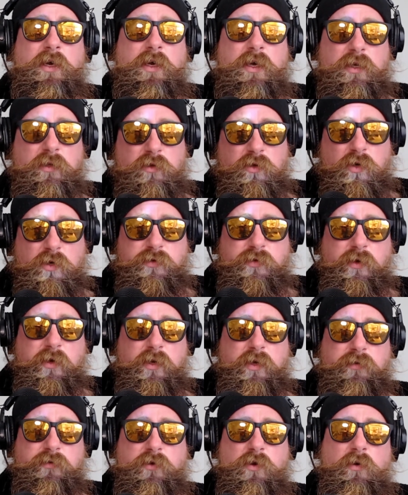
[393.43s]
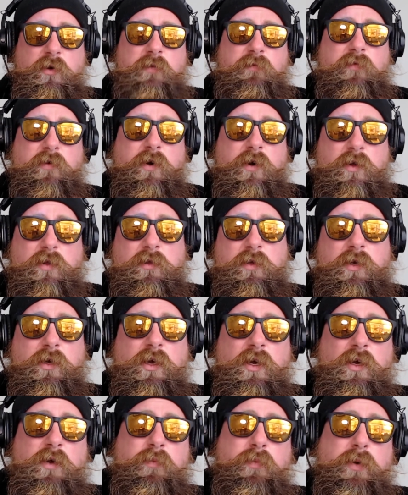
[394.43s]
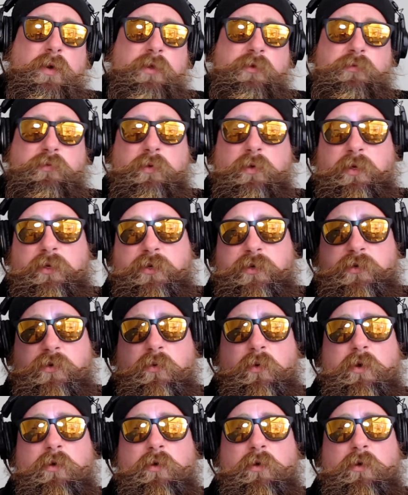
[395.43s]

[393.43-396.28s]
It looks like it's going vertically, but it's really just going